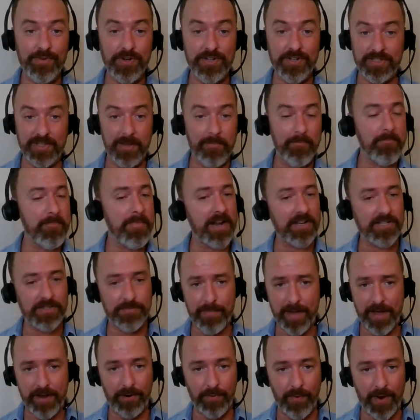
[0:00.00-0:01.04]
which is a
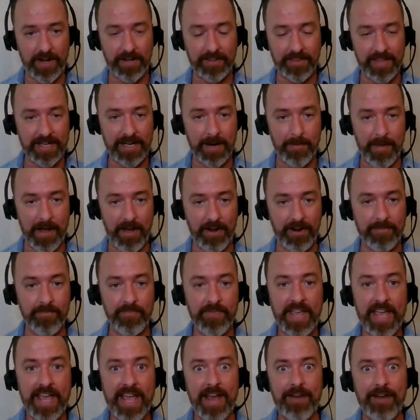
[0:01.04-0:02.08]
much better way to think about it.